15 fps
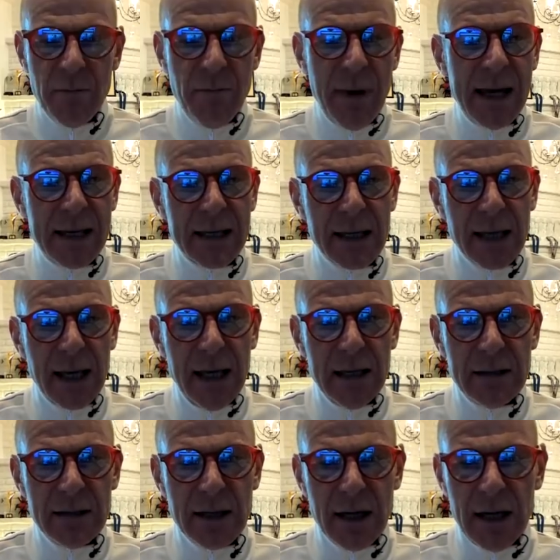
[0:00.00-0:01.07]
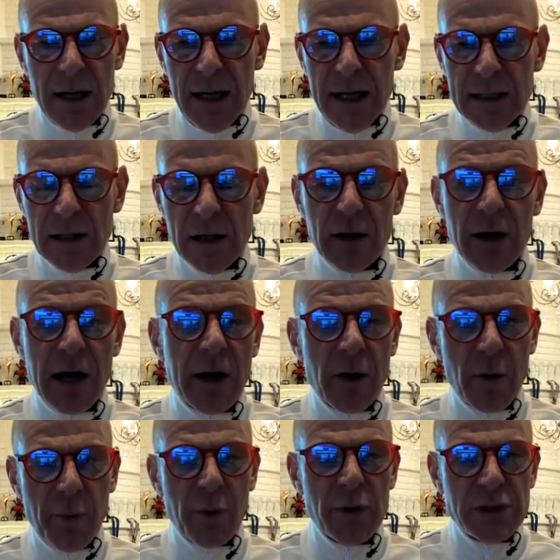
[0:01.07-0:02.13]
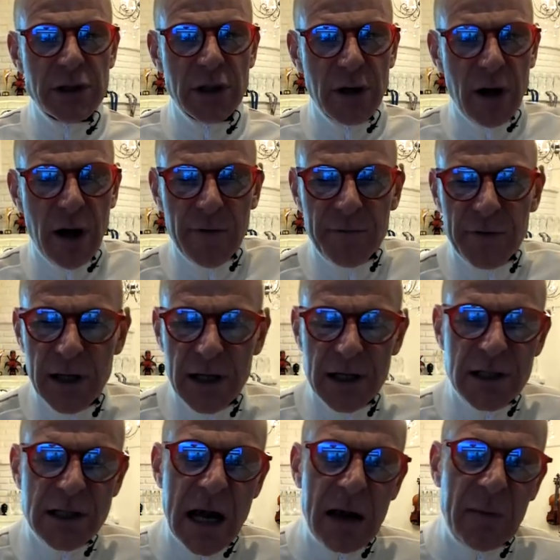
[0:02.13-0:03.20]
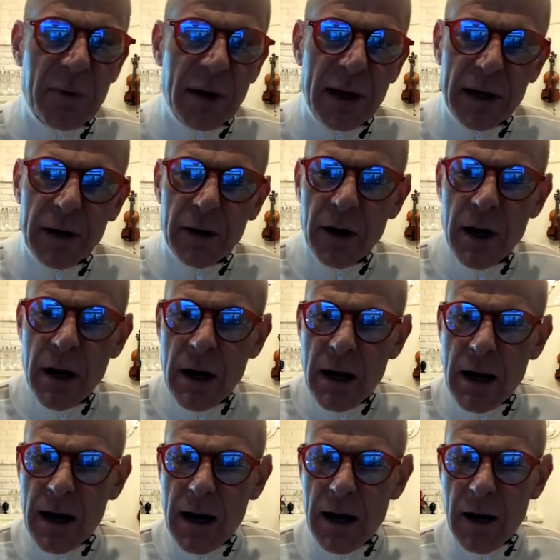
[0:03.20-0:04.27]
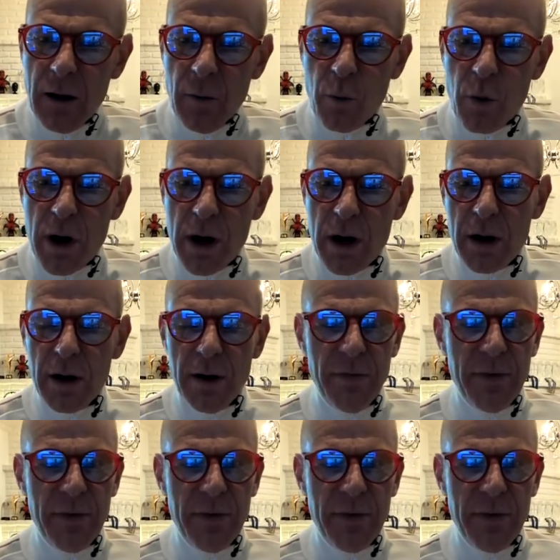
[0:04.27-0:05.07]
make in the legato portion of the sign player, where